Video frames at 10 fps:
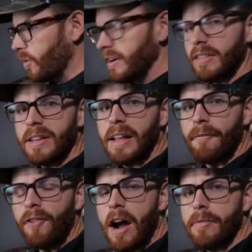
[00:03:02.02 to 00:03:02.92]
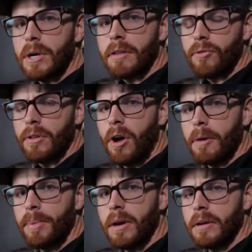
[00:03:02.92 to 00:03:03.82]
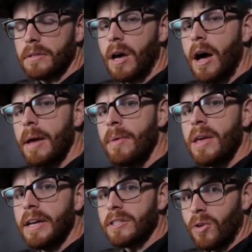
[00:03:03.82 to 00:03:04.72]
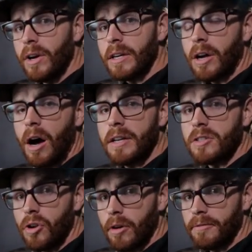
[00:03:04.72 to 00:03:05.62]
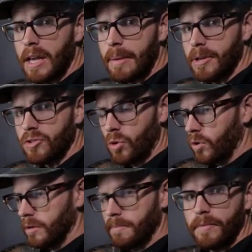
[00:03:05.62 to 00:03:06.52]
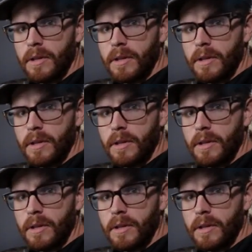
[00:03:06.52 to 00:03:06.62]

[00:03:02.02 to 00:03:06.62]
or anything that vibrates for a long period of time, it's going to cause nerve damage or